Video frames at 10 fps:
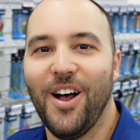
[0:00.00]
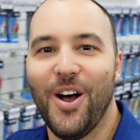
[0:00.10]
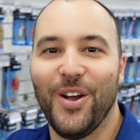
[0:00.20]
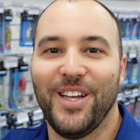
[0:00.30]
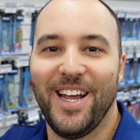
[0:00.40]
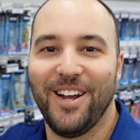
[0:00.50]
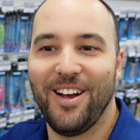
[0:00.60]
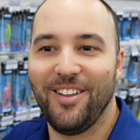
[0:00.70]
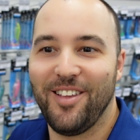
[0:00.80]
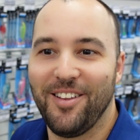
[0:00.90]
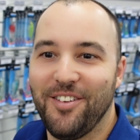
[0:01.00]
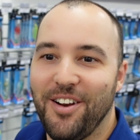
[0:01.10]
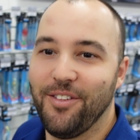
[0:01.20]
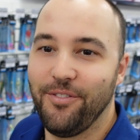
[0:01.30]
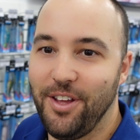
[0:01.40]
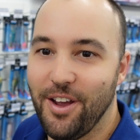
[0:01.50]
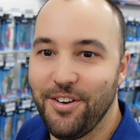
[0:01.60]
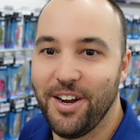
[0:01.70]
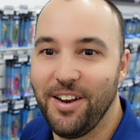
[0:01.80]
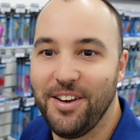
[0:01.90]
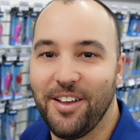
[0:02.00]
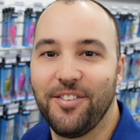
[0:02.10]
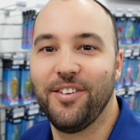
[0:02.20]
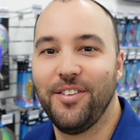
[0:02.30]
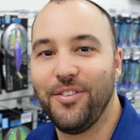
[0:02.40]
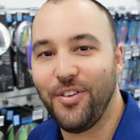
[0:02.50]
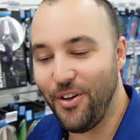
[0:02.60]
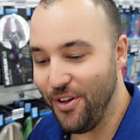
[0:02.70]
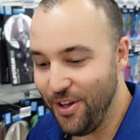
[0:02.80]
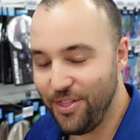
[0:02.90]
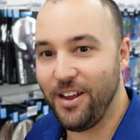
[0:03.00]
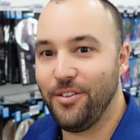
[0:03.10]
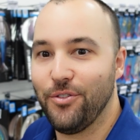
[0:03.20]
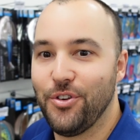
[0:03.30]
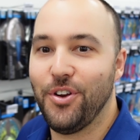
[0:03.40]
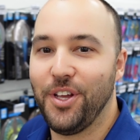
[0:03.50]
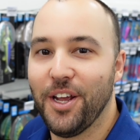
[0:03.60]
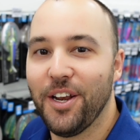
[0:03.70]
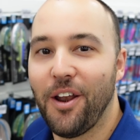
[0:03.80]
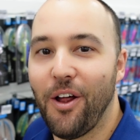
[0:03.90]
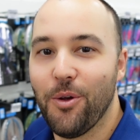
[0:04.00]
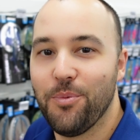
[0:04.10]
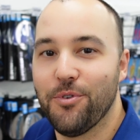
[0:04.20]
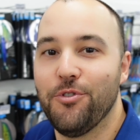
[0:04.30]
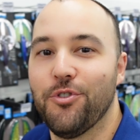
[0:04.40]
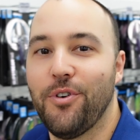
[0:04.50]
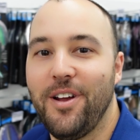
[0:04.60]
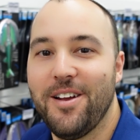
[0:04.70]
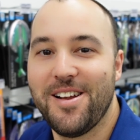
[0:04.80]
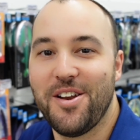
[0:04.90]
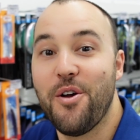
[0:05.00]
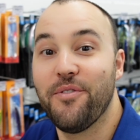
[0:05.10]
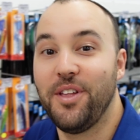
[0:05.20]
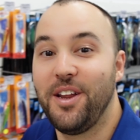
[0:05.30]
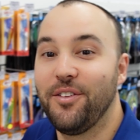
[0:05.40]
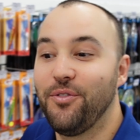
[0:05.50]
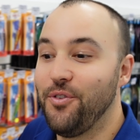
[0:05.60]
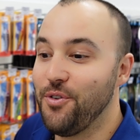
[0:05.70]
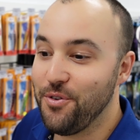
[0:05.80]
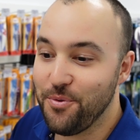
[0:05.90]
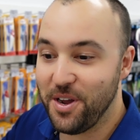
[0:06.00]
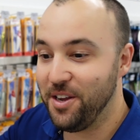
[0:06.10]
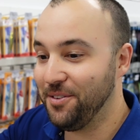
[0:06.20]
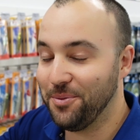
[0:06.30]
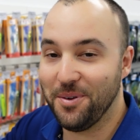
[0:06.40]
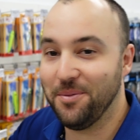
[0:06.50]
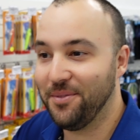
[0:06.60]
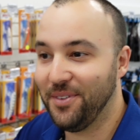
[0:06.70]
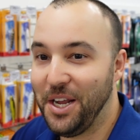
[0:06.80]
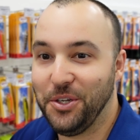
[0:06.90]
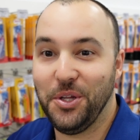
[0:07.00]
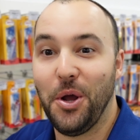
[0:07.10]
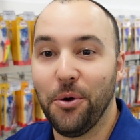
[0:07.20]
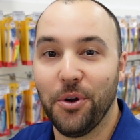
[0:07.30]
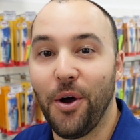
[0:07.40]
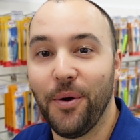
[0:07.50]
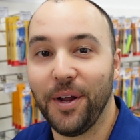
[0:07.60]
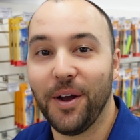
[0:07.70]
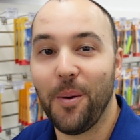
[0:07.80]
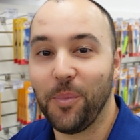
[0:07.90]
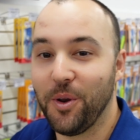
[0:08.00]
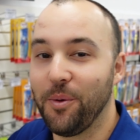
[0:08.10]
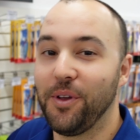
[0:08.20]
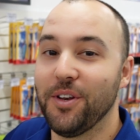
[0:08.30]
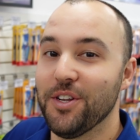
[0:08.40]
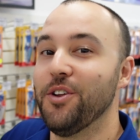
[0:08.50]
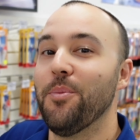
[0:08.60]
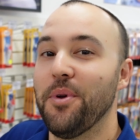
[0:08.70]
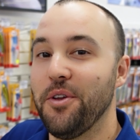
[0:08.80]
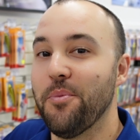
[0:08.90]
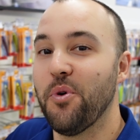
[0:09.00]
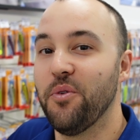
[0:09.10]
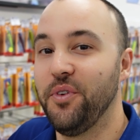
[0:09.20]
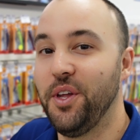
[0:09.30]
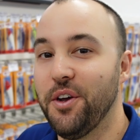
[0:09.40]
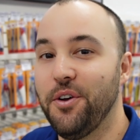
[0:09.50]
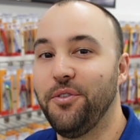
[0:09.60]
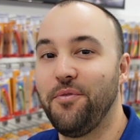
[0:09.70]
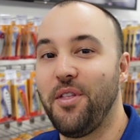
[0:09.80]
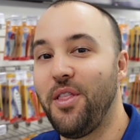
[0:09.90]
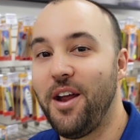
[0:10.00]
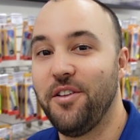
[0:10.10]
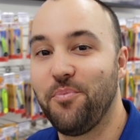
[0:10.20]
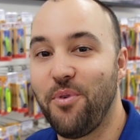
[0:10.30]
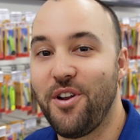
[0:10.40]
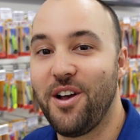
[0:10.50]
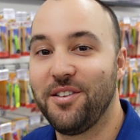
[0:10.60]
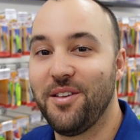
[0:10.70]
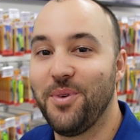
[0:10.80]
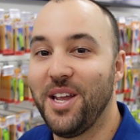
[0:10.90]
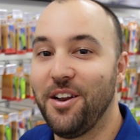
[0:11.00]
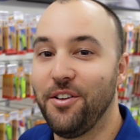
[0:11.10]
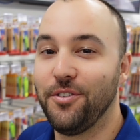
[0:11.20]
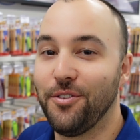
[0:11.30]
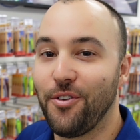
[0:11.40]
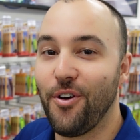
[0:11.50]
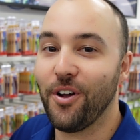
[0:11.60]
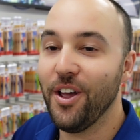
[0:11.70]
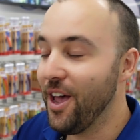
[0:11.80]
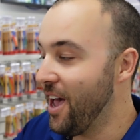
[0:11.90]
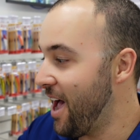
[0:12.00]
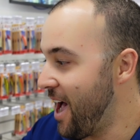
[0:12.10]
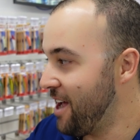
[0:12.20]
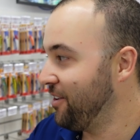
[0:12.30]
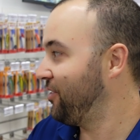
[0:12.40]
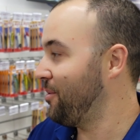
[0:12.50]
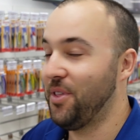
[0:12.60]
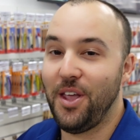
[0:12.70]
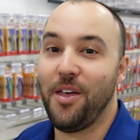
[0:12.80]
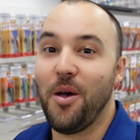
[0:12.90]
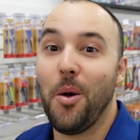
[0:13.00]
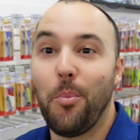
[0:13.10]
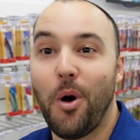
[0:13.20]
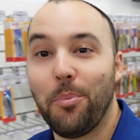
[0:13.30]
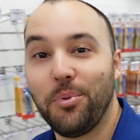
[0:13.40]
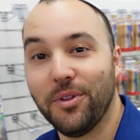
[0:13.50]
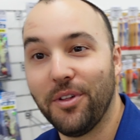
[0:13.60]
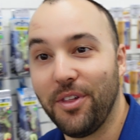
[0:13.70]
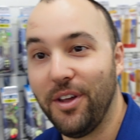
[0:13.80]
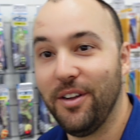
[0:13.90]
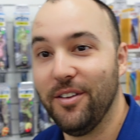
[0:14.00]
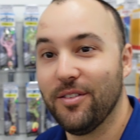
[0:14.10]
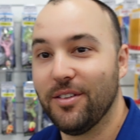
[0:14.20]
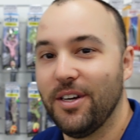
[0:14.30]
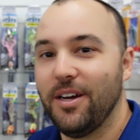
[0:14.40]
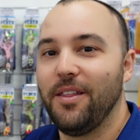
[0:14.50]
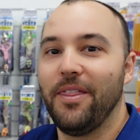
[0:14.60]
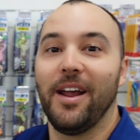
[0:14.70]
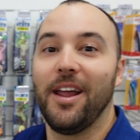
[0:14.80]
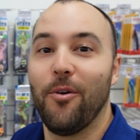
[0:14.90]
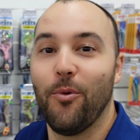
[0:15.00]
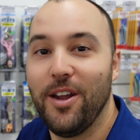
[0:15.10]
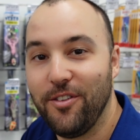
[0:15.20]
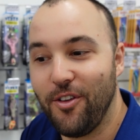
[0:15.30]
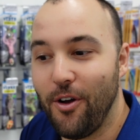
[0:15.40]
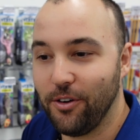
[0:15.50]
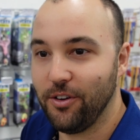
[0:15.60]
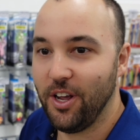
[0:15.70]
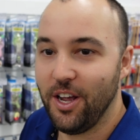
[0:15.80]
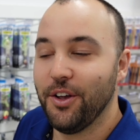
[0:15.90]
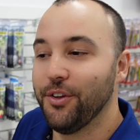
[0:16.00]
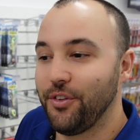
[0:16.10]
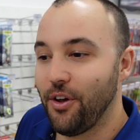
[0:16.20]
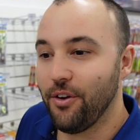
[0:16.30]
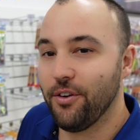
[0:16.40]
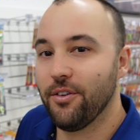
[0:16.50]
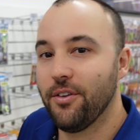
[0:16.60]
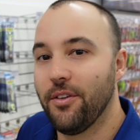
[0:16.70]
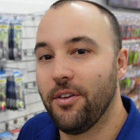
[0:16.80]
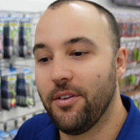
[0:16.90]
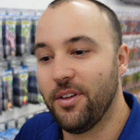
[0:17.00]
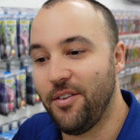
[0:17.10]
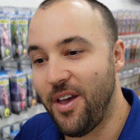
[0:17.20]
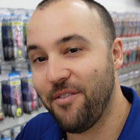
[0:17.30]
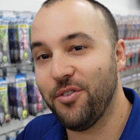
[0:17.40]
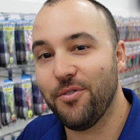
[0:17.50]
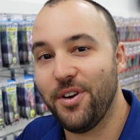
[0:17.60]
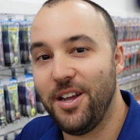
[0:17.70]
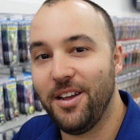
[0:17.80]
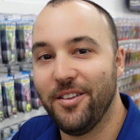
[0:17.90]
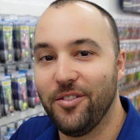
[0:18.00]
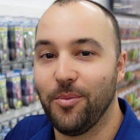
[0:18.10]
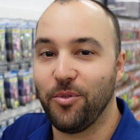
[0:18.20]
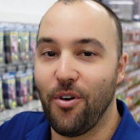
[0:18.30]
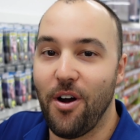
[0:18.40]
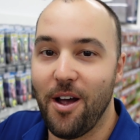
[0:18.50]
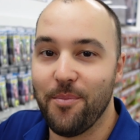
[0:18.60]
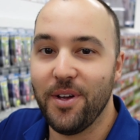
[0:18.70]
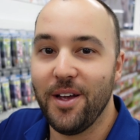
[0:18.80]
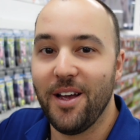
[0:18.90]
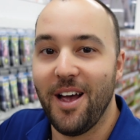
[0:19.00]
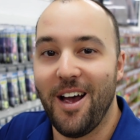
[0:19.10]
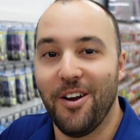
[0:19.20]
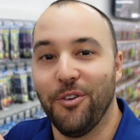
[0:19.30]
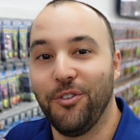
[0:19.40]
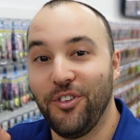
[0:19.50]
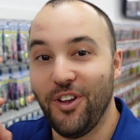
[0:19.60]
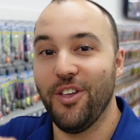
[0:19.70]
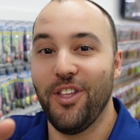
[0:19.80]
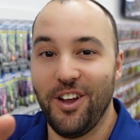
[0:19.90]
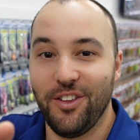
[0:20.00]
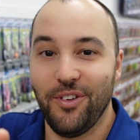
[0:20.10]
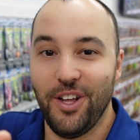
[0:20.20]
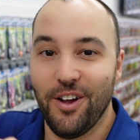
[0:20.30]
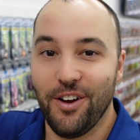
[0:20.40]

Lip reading: Okay guys, that's another video done and dusted. So thanks for tuning in, and I hope you enjoy it. And over the next few weeks, well, actually ongoing, I'm going to continue to bring you more videos of the latest product that we get into stock and some of the other popular things that get restocked. So if you haven't already, subscribe, and I'll see you in the next video